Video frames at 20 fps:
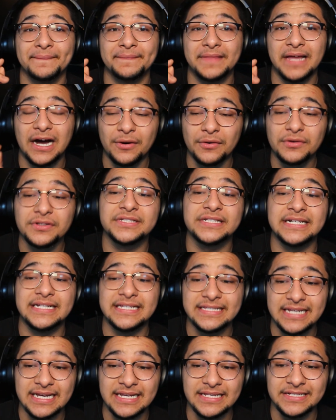That was an
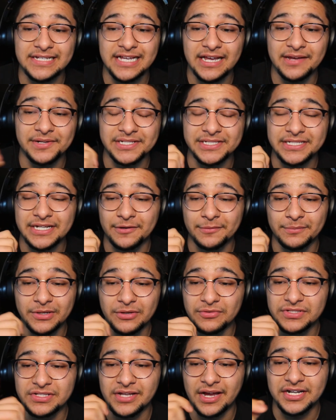intense game because everybody
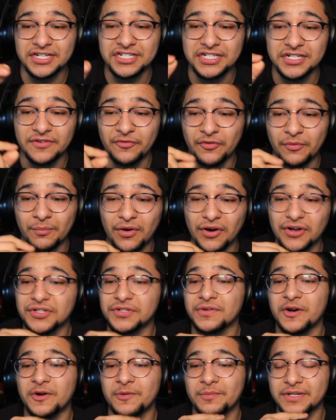was talking shit from
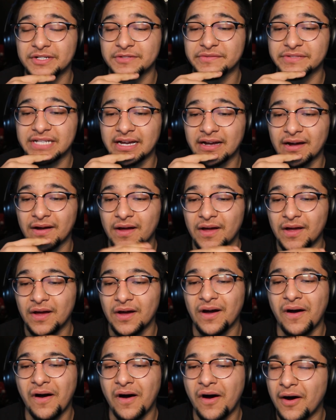Marshall. Everybody was like,
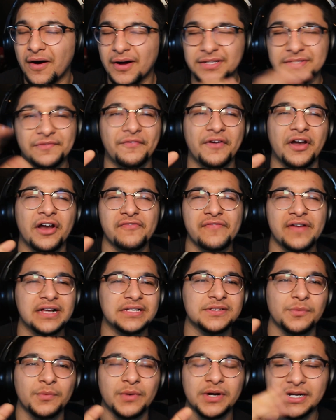"Oh, it's
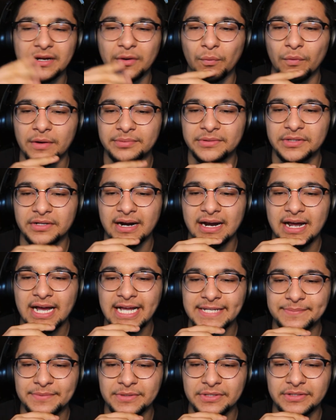Fairfax, we're gonna whoop their
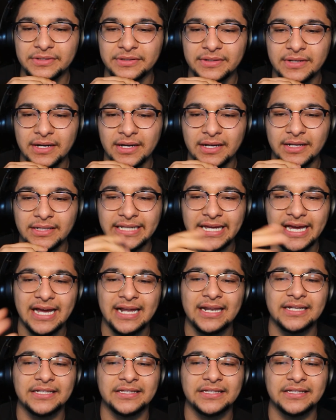ass, bro." They had